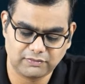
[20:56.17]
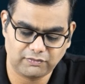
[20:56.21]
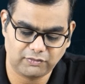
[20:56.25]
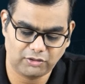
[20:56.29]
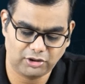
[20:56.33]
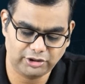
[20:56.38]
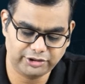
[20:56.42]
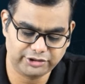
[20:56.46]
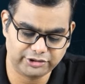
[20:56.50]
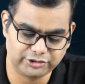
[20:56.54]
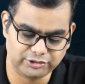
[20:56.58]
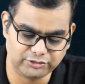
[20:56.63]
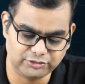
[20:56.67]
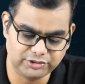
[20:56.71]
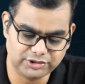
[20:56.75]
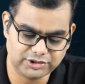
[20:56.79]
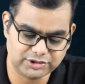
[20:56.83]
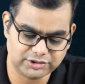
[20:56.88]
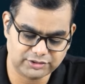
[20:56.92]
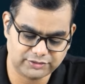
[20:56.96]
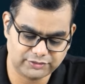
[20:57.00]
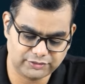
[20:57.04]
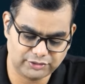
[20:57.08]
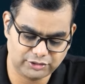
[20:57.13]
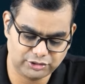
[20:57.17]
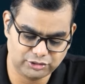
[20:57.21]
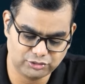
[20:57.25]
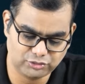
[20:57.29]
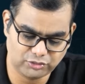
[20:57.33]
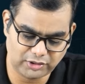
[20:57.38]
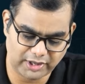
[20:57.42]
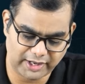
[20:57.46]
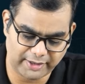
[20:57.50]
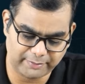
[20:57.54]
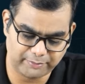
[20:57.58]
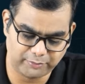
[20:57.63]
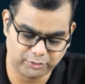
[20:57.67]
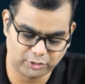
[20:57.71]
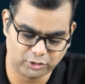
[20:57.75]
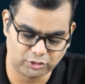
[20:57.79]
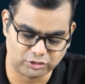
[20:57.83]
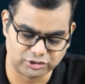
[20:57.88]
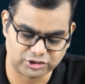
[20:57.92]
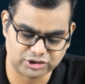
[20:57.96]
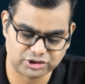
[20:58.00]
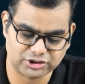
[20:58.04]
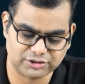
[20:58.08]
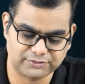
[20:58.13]
what you do is you
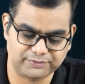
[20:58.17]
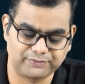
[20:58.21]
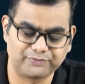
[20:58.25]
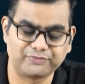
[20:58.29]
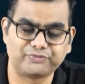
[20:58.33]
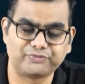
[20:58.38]
approach